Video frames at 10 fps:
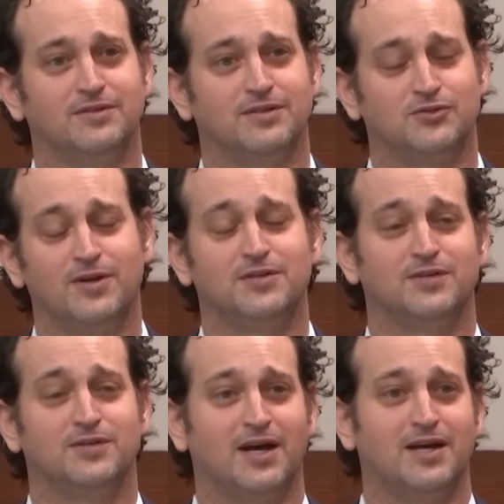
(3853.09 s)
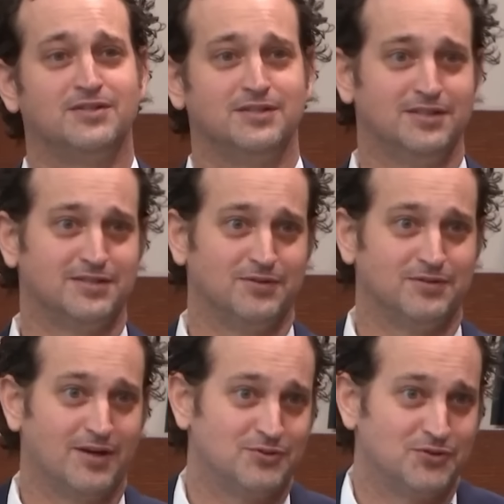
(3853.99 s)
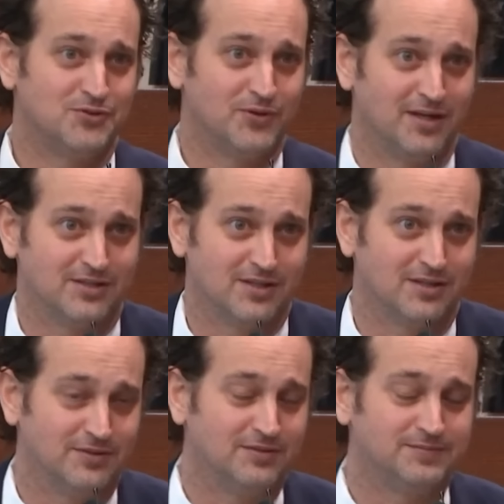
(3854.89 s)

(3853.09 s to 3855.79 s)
As great of a guy as he is, I was still getting sick of it.